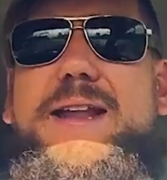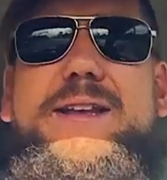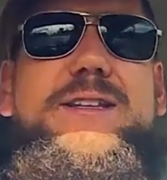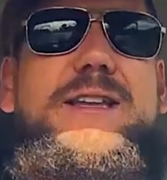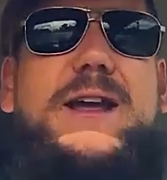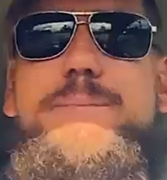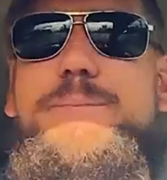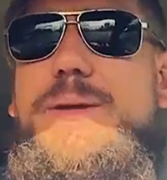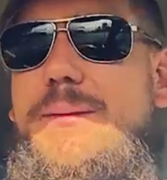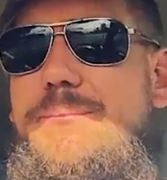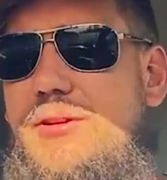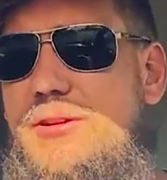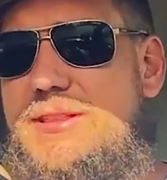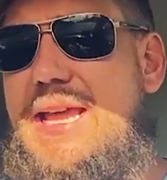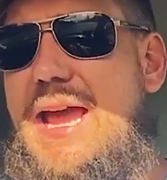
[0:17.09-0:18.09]
And some
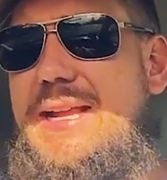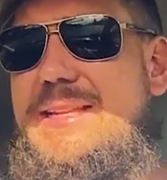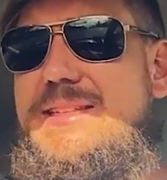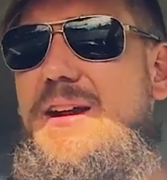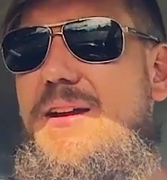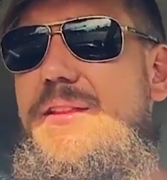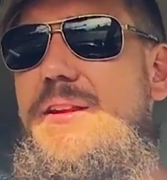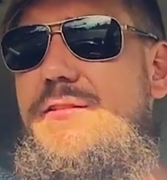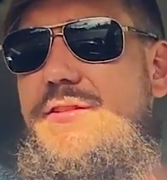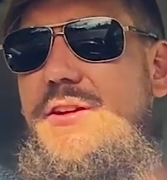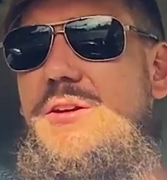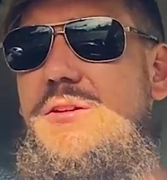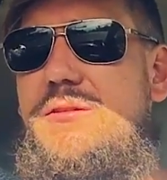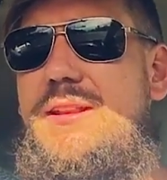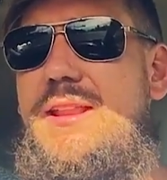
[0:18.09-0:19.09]
people text on their
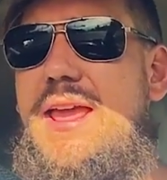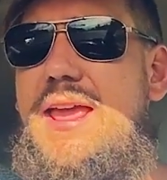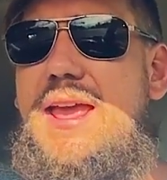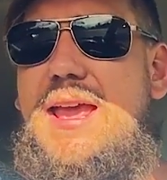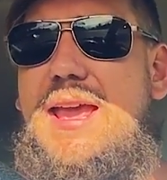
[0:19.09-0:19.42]
phone.